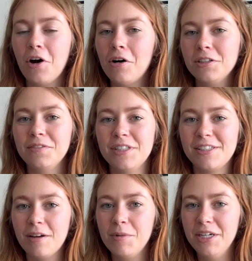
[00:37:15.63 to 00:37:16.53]
all of the
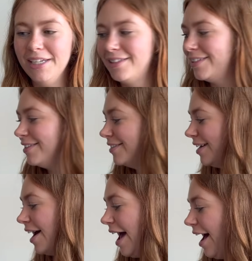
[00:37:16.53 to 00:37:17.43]
summer knits that
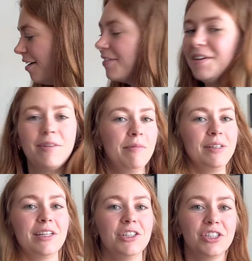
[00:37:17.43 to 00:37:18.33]
I have in my
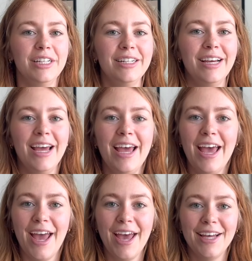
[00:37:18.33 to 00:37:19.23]
possession,
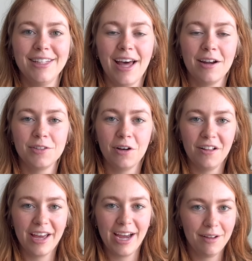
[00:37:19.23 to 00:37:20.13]
and that is all
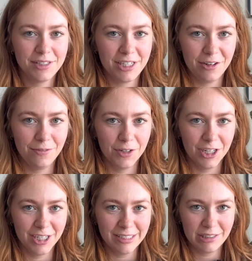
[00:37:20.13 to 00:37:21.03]
I have today
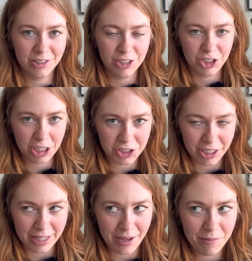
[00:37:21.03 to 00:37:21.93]
for
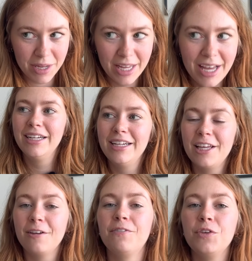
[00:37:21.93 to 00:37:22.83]
judging them.
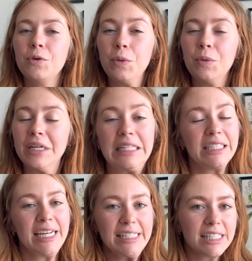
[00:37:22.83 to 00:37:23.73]
If you
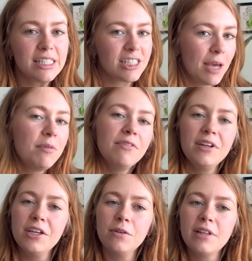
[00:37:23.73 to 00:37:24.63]
liked seeing this type of
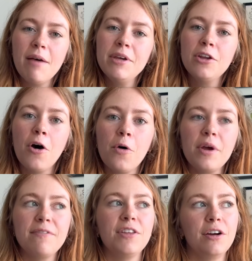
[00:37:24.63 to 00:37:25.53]
video, let me know.
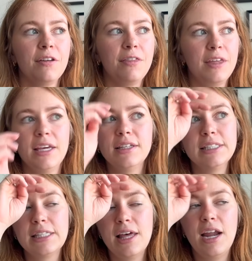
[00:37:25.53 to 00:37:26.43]
If there are
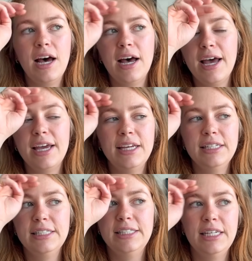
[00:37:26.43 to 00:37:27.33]
things that
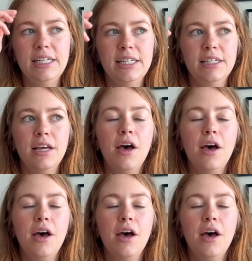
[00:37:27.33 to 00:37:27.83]
I didn't